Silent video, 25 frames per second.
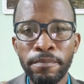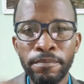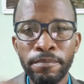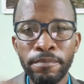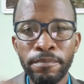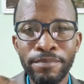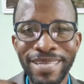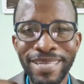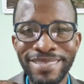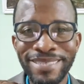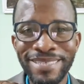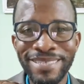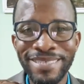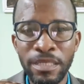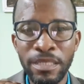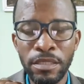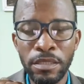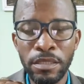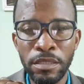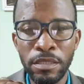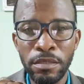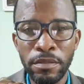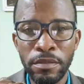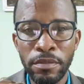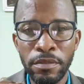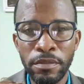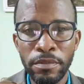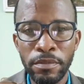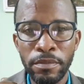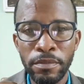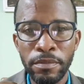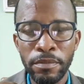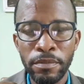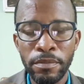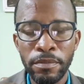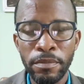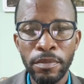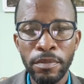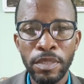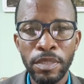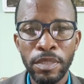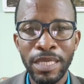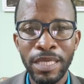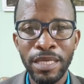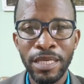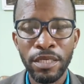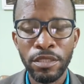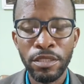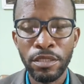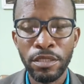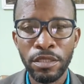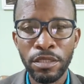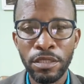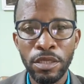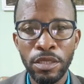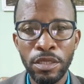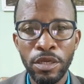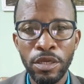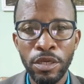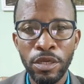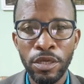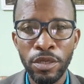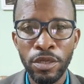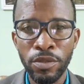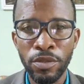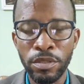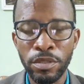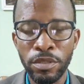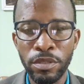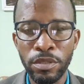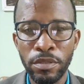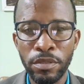That's it. Case closed.